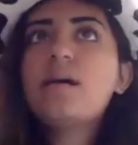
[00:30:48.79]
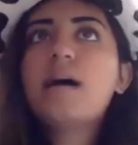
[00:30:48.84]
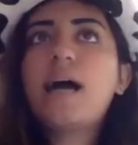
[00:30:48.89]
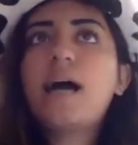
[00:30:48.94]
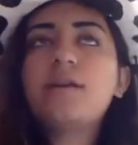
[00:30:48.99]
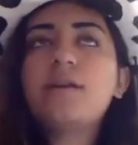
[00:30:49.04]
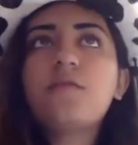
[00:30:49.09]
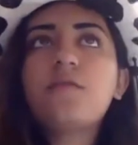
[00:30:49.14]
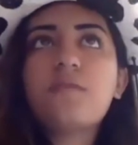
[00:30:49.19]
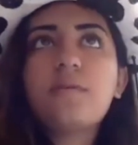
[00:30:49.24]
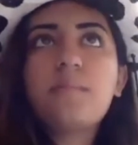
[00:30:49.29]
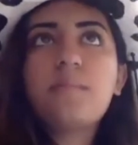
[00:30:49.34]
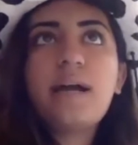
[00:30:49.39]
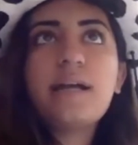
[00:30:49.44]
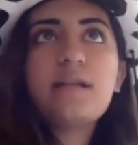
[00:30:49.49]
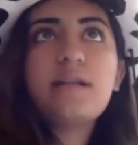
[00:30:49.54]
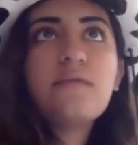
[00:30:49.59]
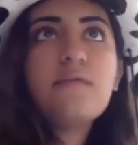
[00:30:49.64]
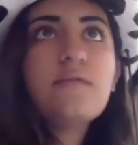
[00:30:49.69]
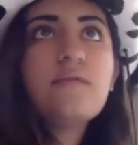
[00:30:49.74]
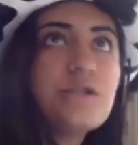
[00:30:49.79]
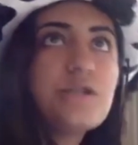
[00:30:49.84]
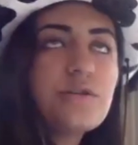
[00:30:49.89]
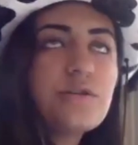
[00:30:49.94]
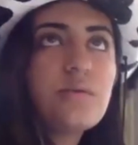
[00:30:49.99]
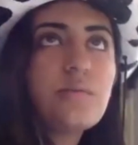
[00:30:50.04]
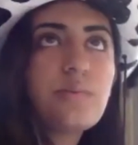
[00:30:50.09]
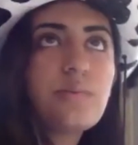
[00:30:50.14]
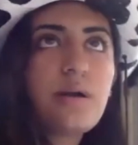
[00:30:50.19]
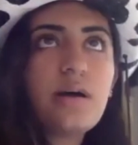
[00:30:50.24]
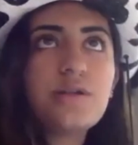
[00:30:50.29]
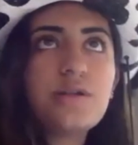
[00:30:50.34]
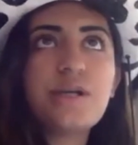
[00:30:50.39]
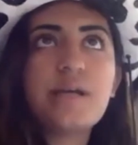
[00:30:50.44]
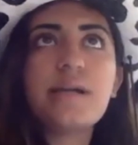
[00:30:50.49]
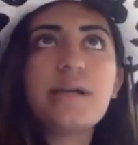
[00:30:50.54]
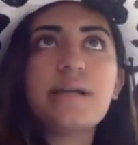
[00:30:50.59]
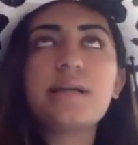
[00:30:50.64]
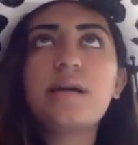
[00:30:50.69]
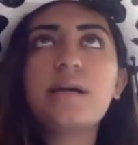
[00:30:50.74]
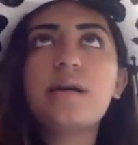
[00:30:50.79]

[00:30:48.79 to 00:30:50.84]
I know for my divisional project,